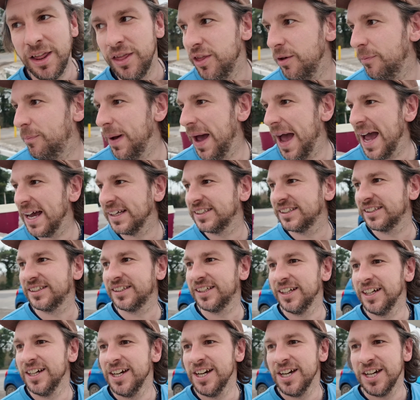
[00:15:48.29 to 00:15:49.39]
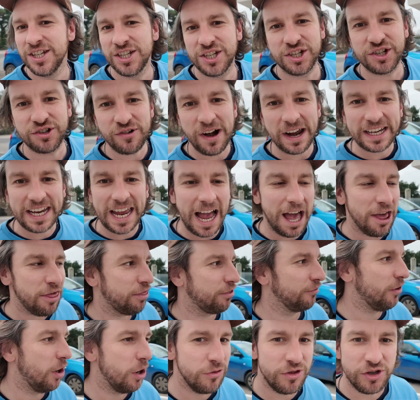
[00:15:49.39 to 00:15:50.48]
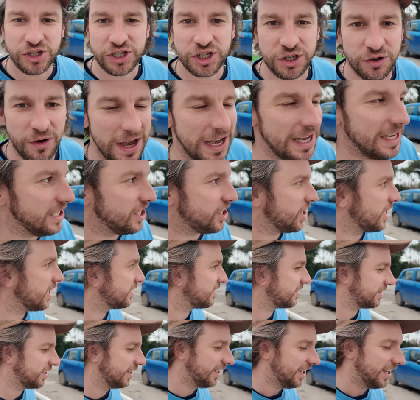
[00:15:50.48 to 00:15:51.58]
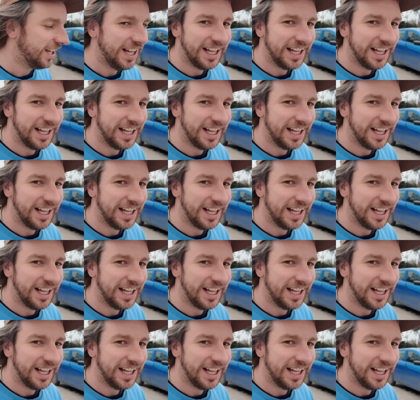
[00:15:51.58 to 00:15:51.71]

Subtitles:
the best, Stracathro, the strangest,